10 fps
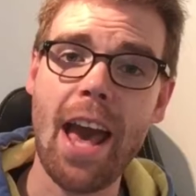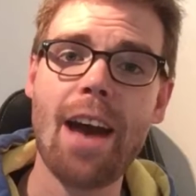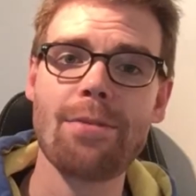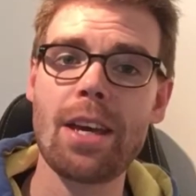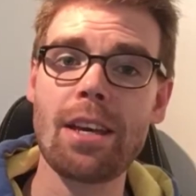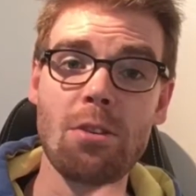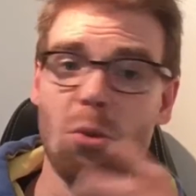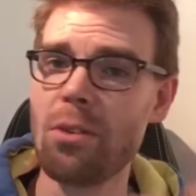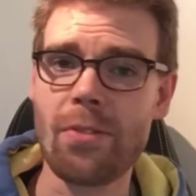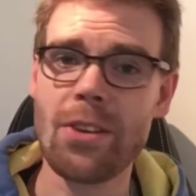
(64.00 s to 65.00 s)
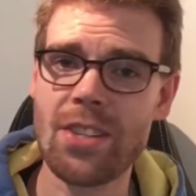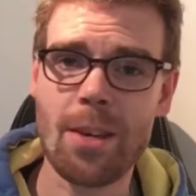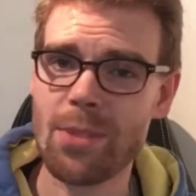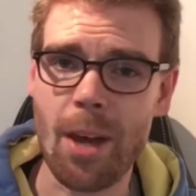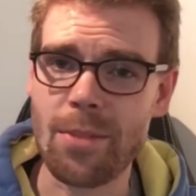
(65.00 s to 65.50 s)
having all of those
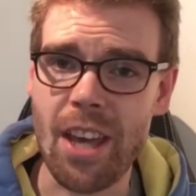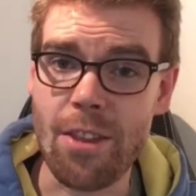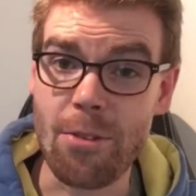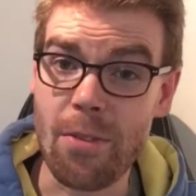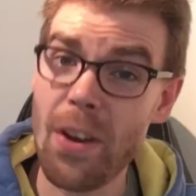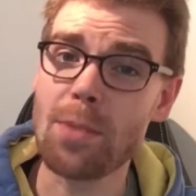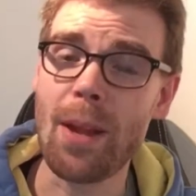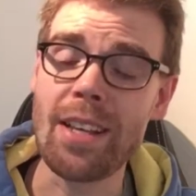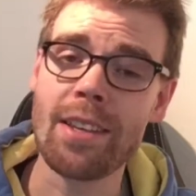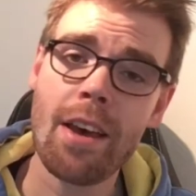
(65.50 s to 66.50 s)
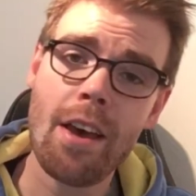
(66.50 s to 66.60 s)
teams come together in the first place.